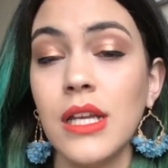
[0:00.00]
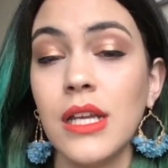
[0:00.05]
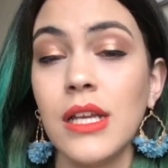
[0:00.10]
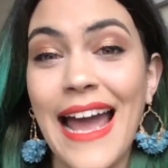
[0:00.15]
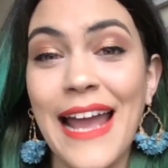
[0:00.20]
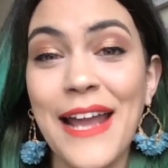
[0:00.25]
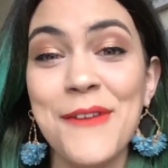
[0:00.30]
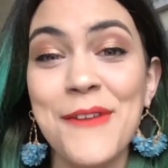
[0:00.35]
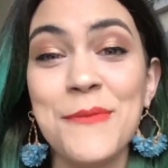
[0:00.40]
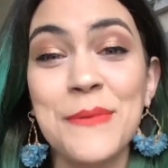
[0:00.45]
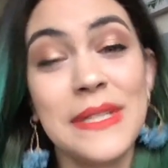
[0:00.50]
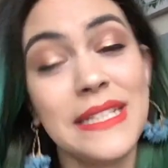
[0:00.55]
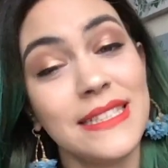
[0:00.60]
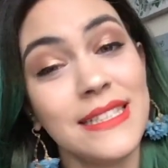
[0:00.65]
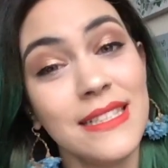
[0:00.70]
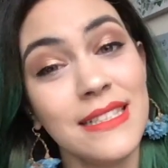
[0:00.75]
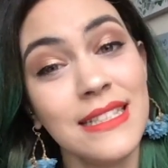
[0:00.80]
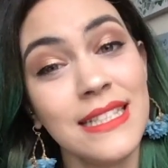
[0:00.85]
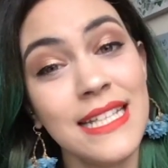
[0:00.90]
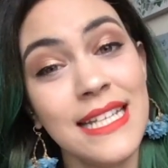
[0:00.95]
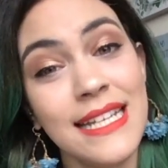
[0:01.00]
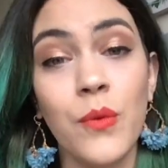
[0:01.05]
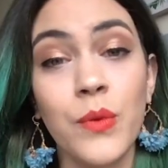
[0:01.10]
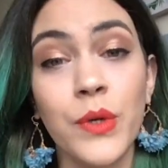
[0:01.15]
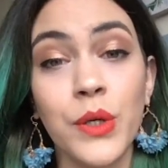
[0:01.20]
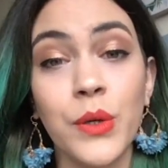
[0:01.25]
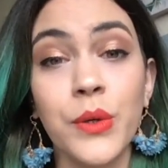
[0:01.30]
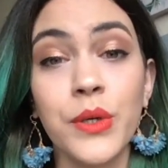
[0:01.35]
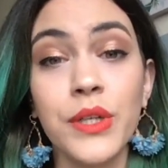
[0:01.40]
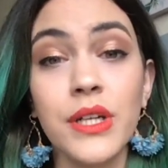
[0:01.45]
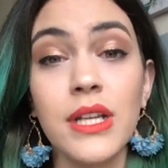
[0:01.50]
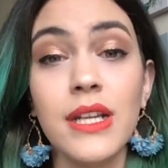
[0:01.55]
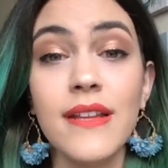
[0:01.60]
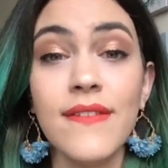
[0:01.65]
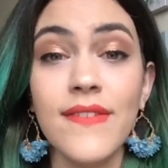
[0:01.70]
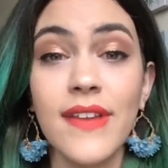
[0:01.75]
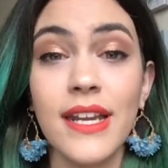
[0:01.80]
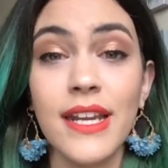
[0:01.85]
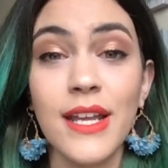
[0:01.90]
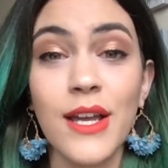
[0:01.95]
I recently recorded a
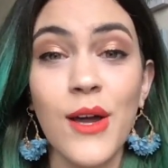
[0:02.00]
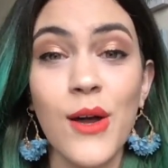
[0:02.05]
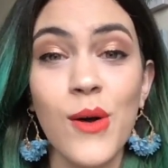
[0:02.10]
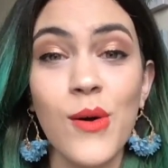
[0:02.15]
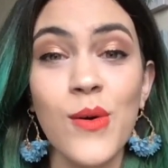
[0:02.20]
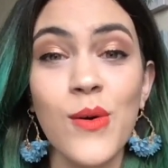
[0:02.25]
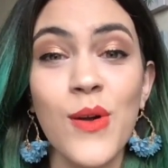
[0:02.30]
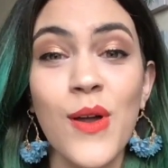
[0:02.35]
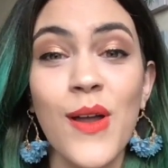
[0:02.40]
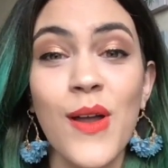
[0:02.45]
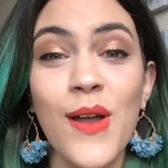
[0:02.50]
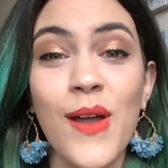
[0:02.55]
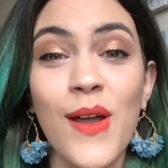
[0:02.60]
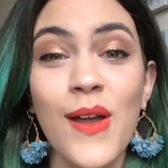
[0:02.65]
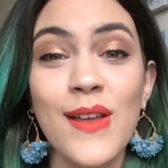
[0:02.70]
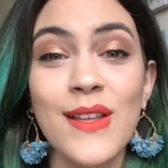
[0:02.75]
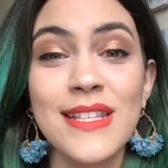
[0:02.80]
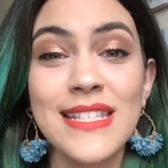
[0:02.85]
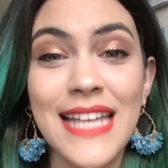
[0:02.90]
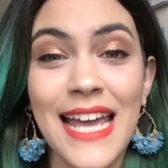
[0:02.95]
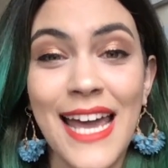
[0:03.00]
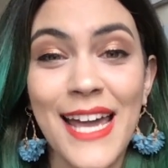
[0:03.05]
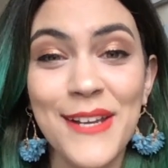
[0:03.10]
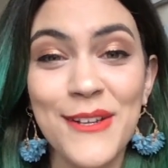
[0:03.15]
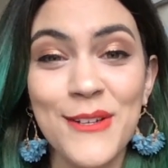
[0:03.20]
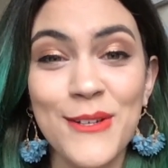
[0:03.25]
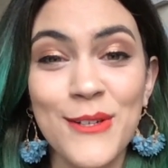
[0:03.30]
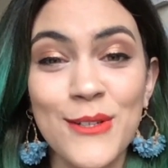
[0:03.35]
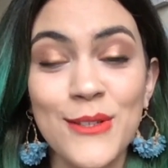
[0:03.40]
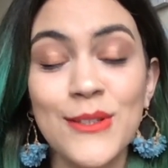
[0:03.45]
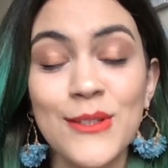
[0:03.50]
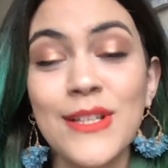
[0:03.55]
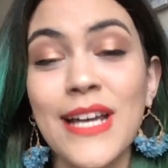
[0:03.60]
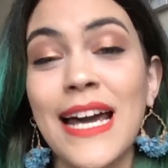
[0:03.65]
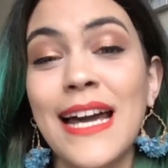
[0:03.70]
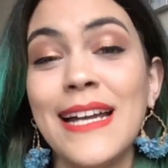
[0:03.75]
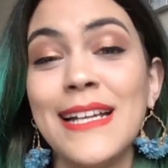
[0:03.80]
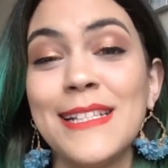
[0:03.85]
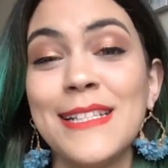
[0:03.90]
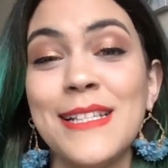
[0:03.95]
video titled
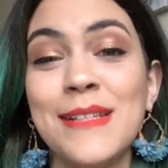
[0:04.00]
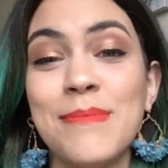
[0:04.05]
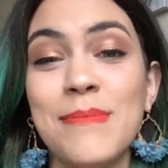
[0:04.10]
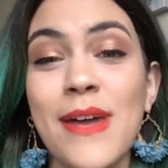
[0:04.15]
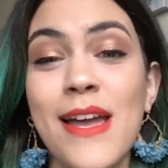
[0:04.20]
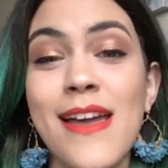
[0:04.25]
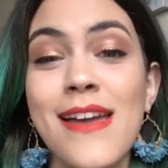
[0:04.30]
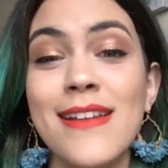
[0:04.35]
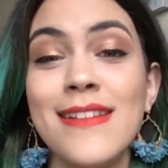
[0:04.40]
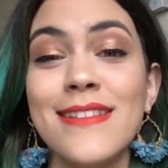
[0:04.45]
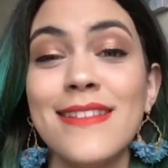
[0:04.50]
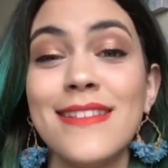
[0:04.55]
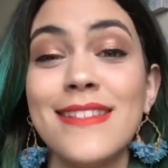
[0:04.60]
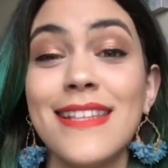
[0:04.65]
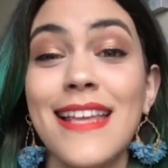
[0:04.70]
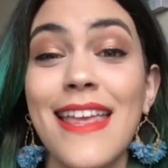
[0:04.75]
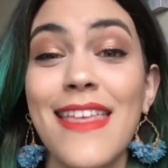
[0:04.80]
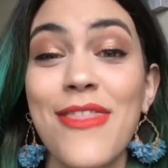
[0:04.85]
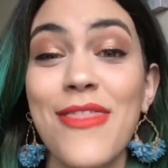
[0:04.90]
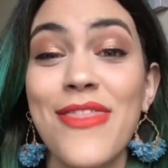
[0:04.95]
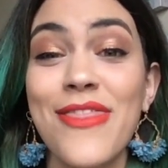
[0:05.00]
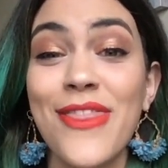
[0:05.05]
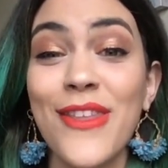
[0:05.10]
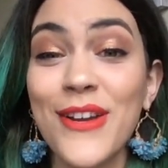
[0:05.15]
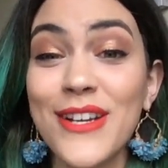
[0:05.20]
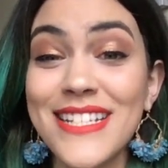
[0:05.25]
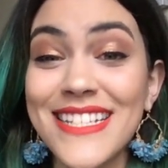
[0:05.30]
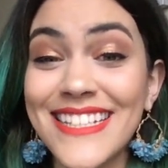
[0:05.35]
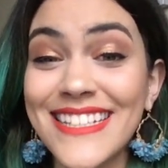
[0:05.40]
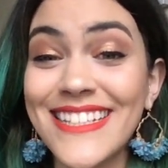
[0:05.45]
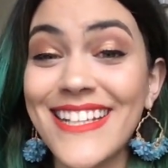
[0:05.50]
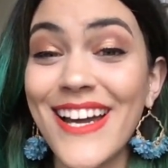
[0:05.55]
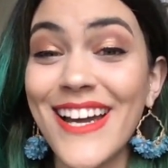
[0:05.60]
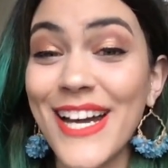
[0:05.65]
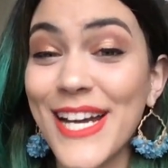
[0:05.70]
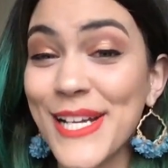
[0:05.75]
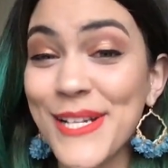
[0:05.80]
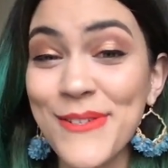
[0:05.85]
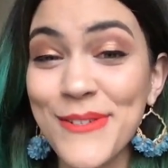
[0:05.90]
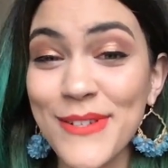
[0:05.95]
I spent
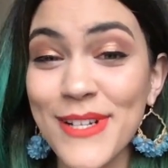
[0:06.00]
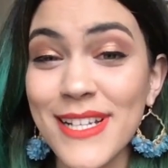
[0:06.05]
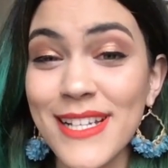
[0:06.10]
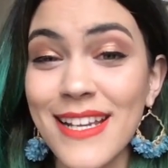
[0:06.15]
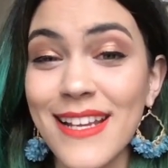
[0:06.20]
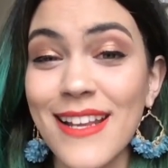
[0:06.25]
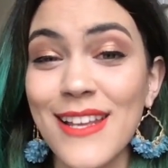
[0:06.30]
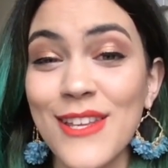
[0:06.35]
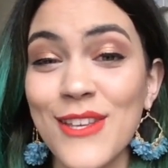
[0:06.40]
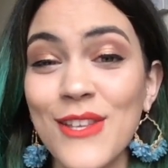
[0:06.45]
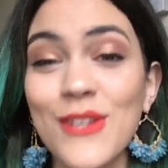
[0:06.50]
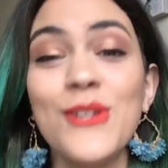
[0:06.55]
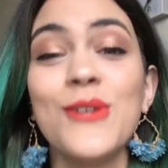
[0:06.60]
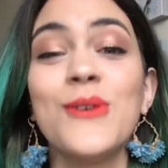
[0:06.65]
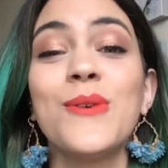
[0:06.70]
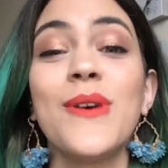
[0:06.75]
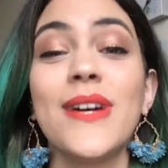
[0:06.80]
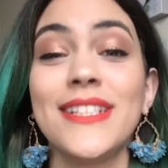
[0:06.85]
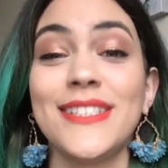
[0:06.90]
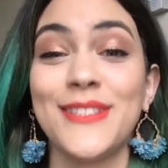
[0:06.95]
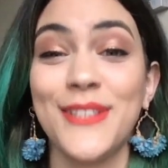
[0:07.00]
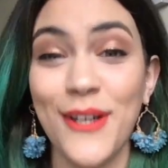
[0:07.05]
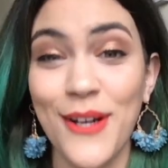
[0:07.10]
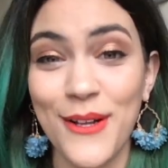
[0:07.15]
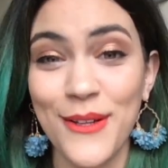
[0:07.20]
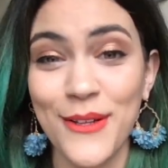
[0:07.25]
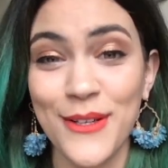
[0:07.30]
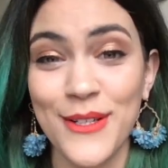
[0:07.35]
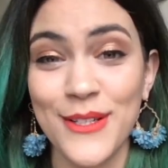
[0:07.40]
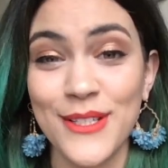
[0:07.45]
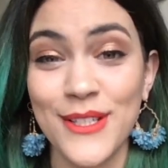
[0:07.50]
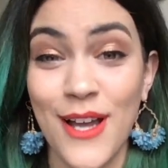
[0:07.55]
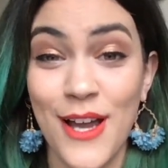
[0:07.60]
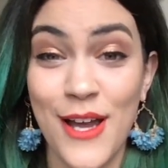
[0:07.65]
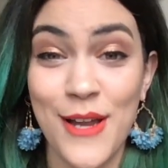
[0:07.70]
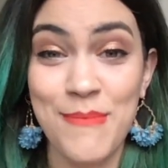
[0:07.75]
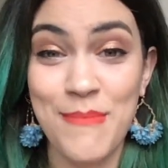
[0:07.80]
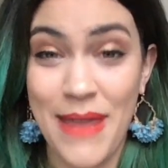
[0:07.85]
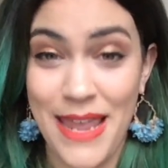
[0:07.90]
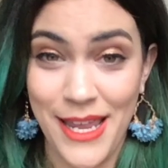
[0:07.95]
$1,300
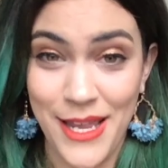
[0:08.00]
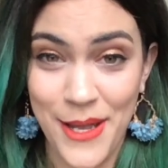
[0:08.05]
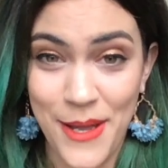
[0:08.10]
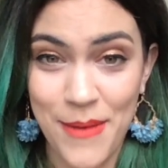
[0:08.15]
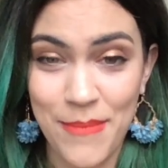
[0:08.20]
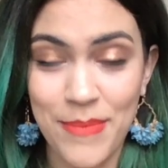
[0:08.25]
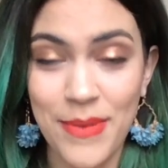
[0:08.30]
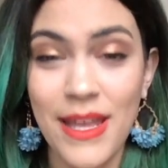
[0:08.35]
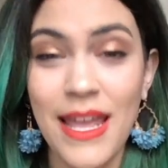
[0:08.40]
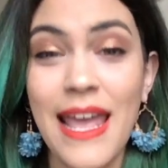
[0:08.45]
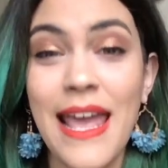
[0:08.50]
on makeup.